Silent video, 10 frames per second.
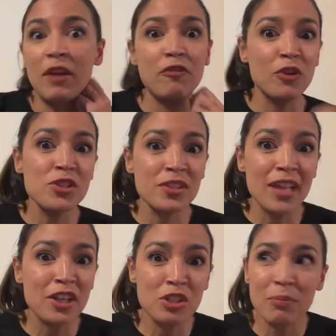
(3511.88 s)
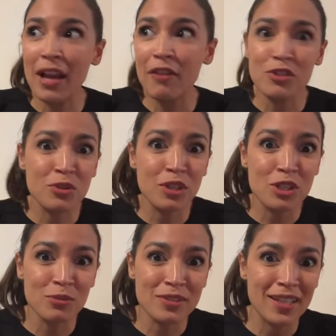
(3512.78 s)
my first election, my average
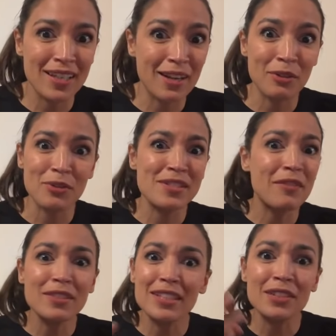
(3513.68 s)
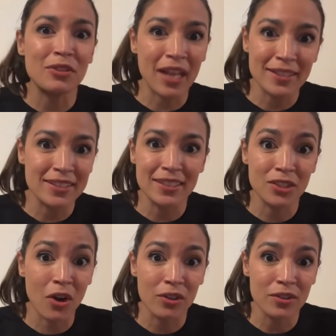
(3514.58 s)
donation was like, I don't know, $17 or
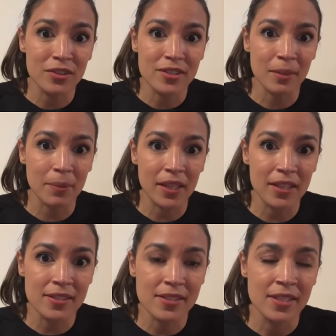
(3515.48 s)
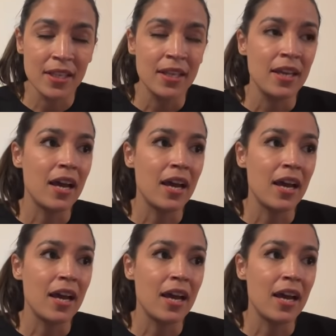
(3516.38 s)
$19 a piece.